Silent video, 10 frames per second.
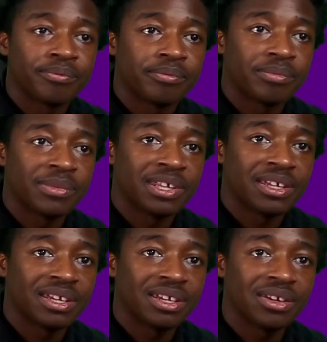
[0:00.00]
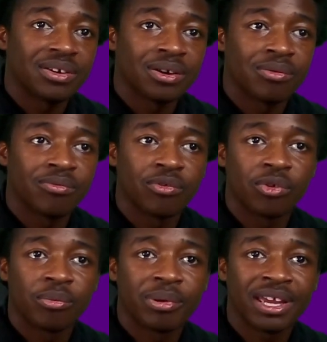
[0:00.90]
then here for
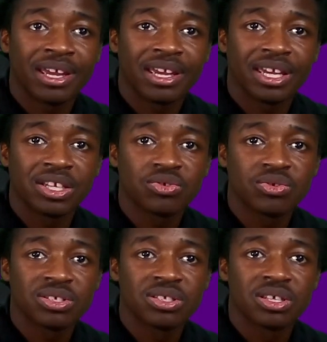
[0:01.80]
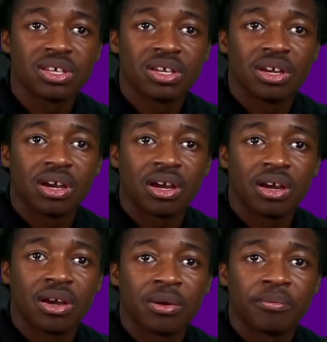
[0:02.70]
paying interest,
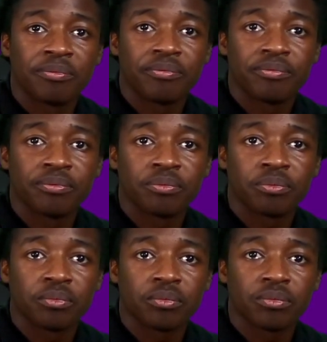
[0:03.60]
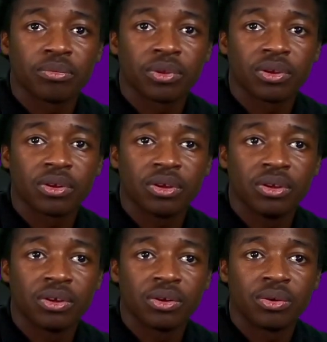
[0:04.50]
you
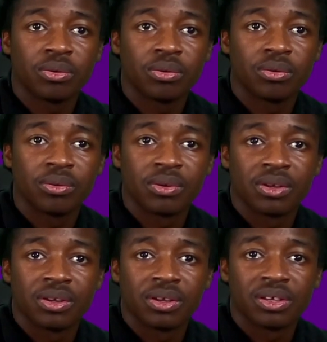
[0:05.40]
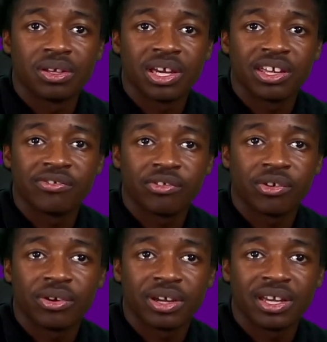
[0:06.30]
know, as
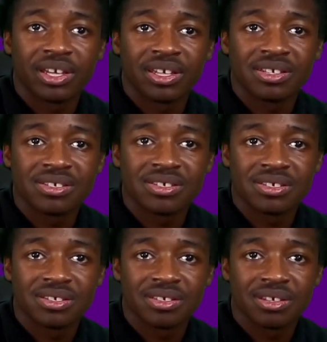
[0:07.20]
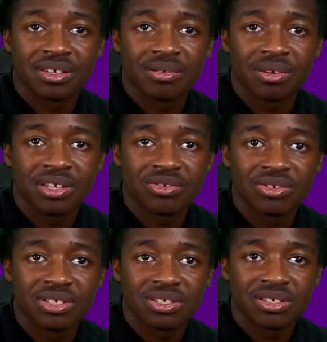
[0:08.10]
far as interest
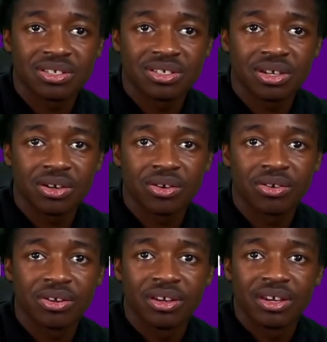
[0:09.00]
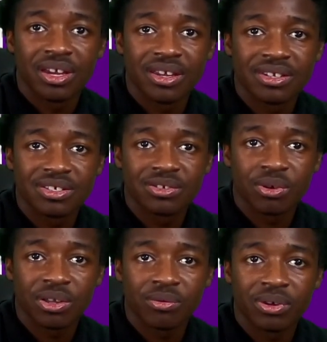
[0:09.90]
is concerned, it's
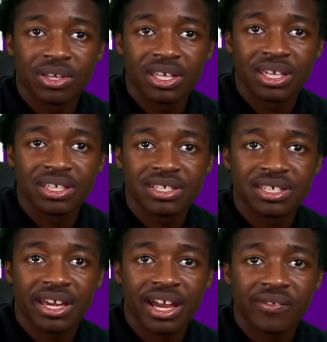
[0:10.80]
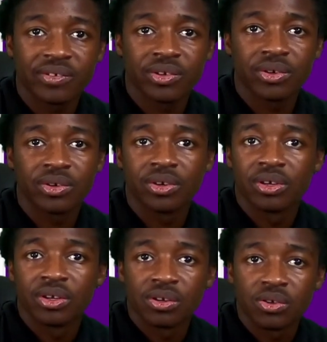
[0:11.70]
21 days after
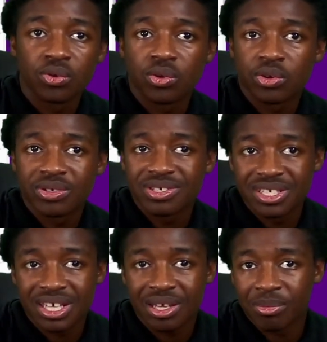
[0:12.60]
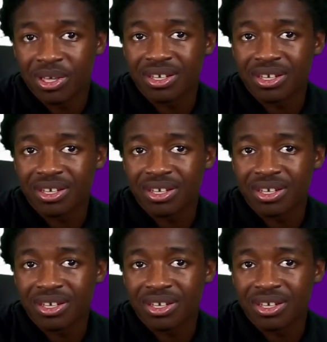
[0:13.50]
your statement.